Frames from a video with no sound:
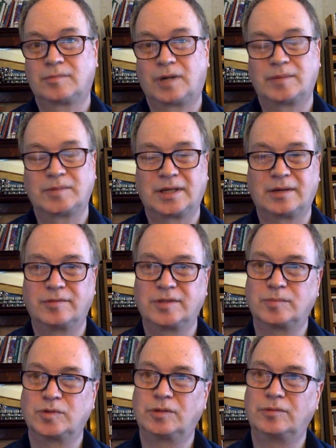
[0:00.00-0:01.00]
Perhaps they have
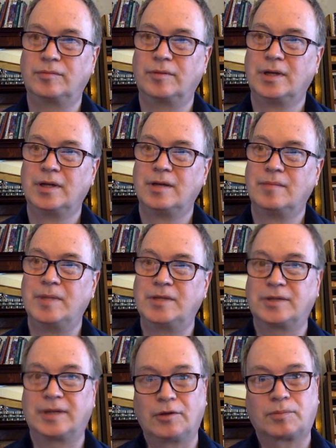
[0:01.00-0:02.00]
some sort of
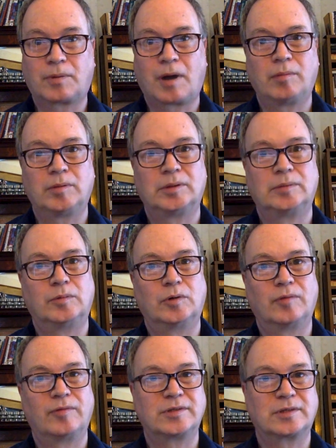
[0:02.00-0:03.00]
mental health problem or
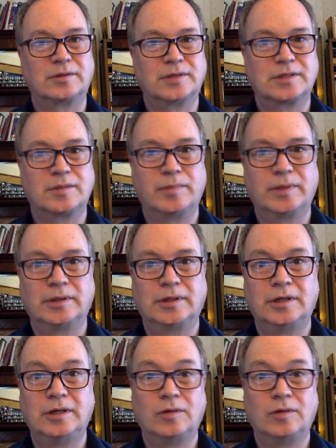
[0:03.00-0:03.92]
a physical disability,